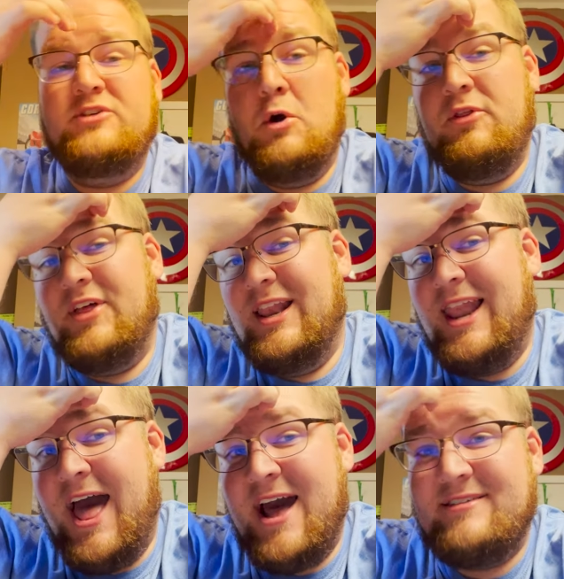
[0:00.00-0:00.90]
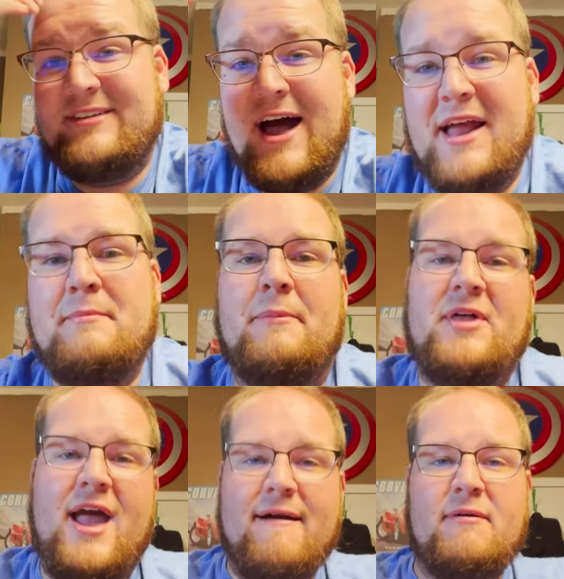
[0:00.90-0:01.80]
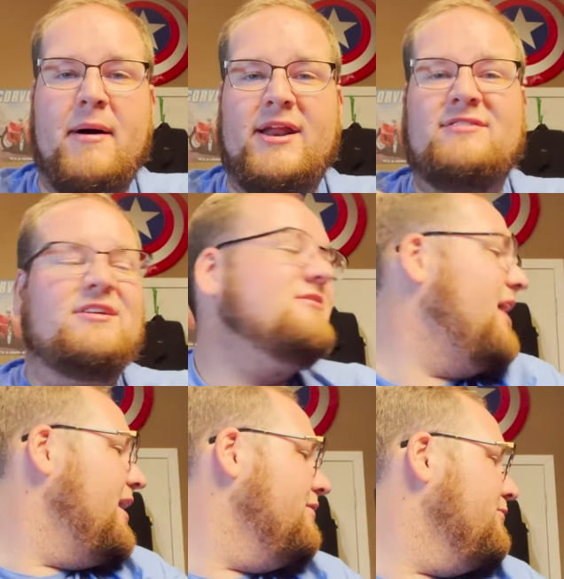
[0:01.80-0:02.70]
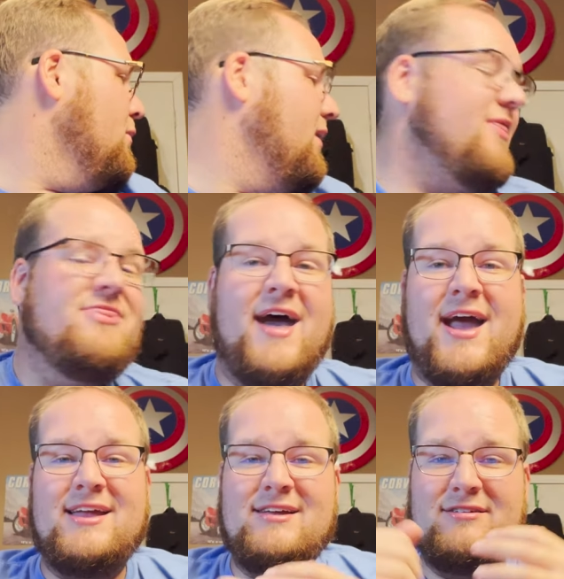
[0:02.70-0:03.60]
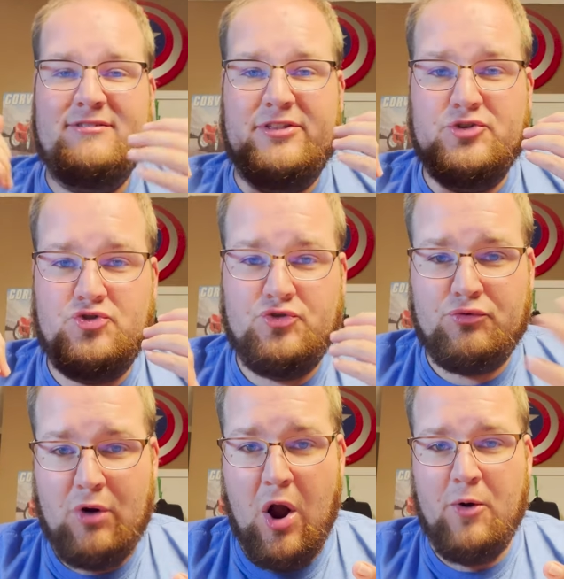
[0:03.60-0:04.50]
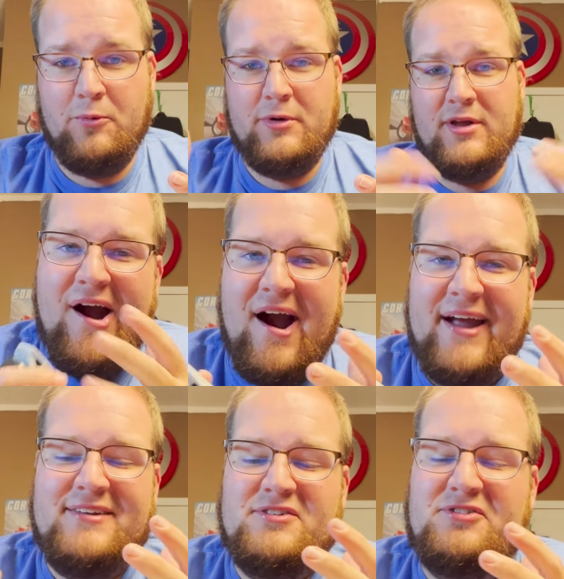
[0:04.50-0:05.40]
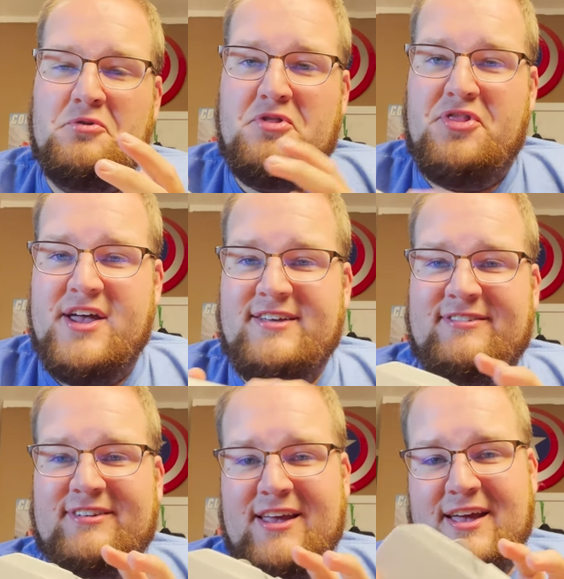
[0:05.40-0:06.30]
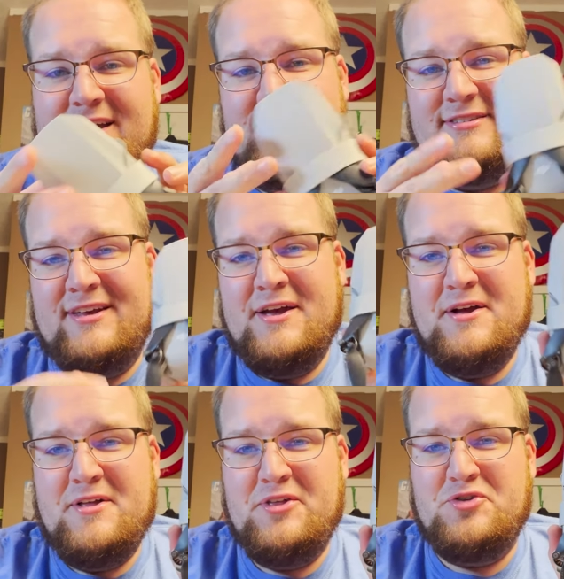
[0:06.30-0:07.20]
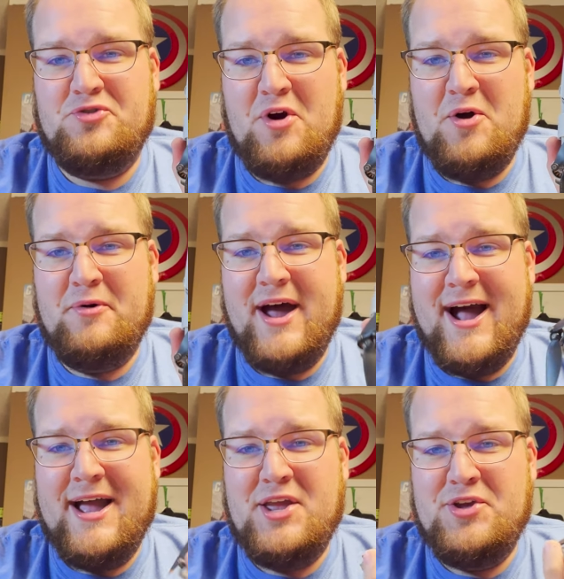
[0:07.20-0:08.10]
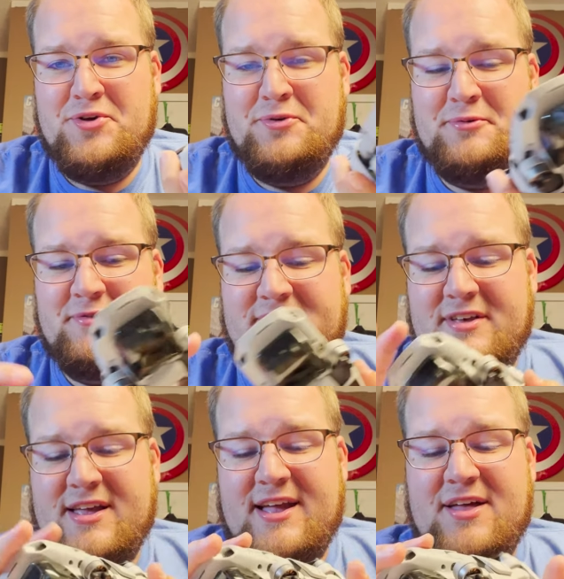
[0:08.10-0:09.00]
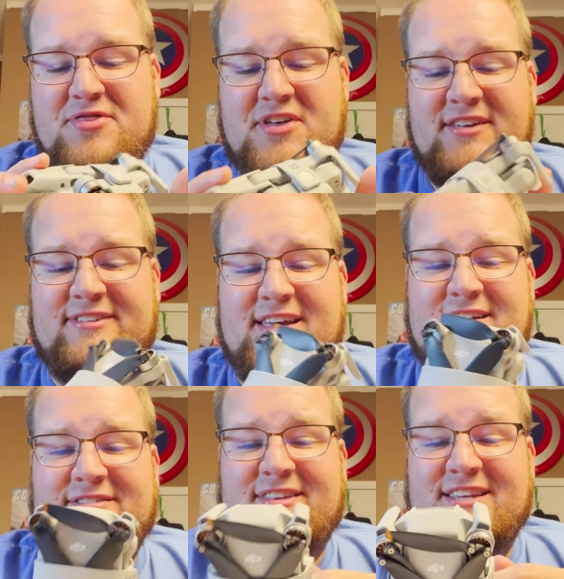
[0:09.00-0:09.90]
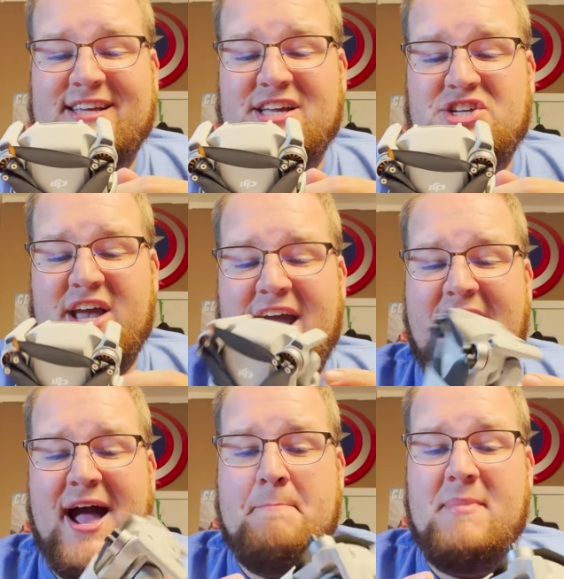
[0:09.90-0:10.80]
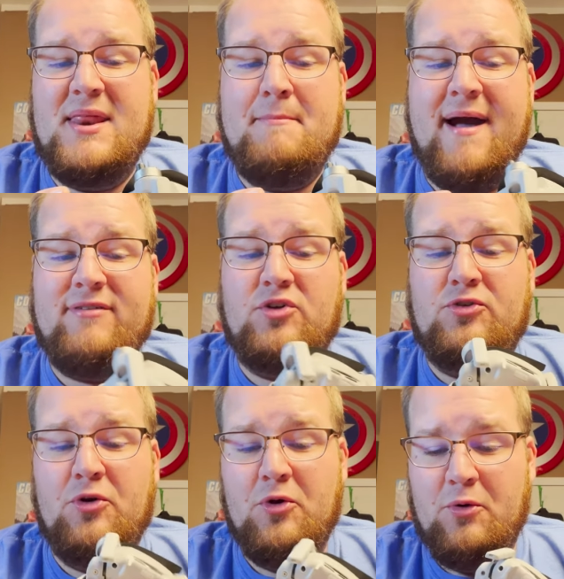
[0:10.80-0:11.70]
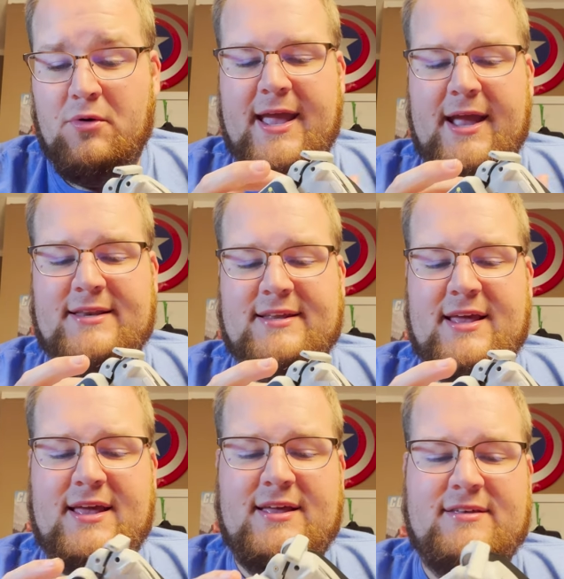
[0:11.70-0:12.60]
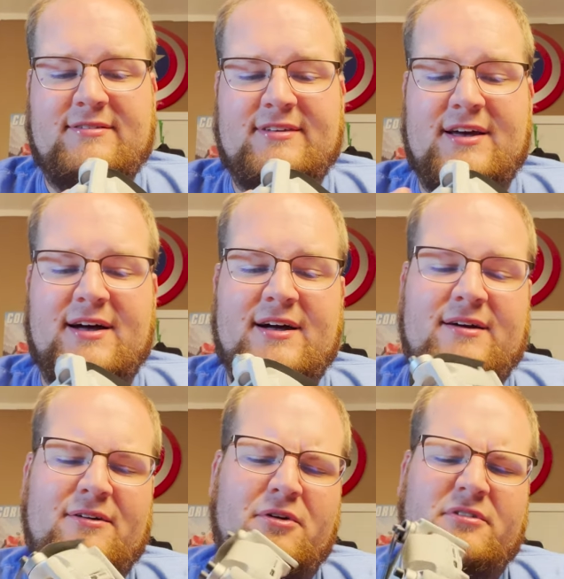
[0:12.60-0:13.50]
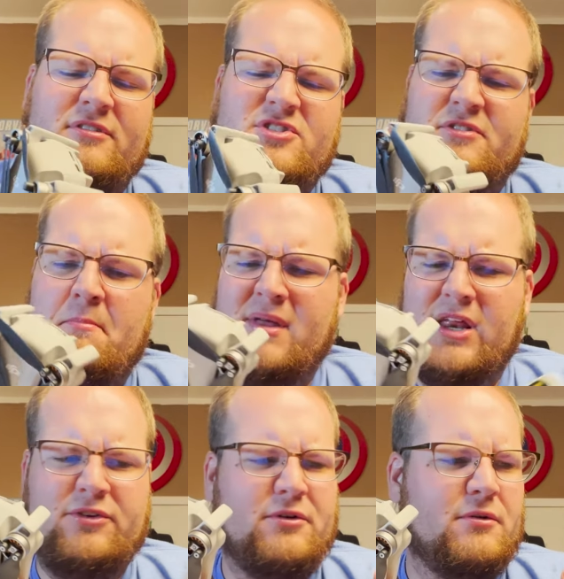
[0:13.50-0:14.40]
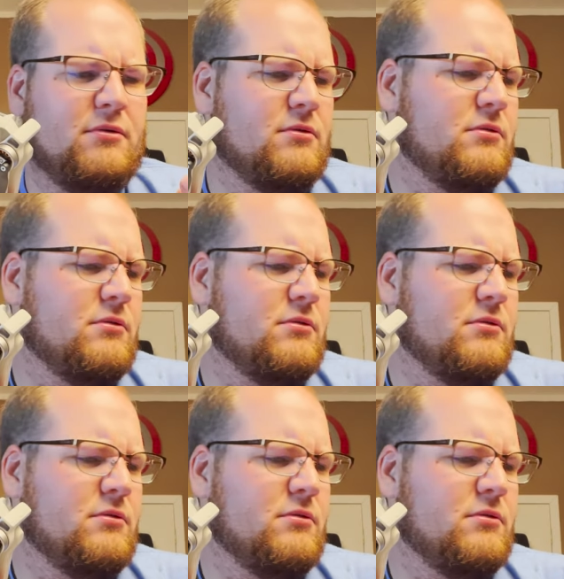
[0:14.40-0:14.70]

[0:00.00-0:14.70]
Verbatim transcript: So the last item up that everybody is excited for, and that is the drone. All right, so this is the drone I use. This is the DJI Mini Mavic 2. It is, or is it just the Mini 2?